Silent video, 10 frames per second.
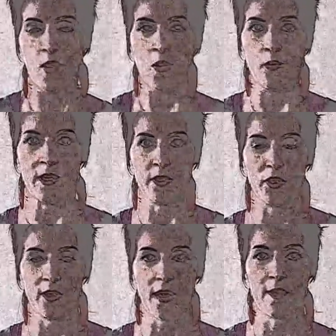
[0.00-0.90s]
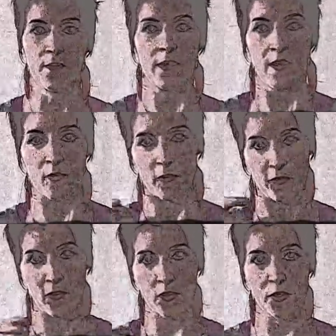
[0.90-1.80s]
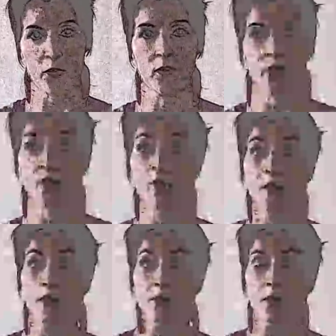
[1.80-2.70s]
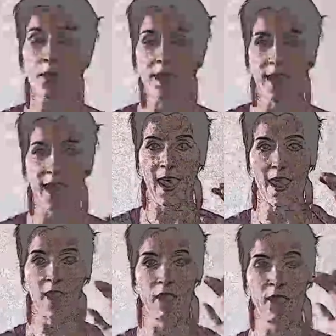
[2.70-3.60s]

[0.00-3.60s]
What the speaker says: which refers to the two mojos that have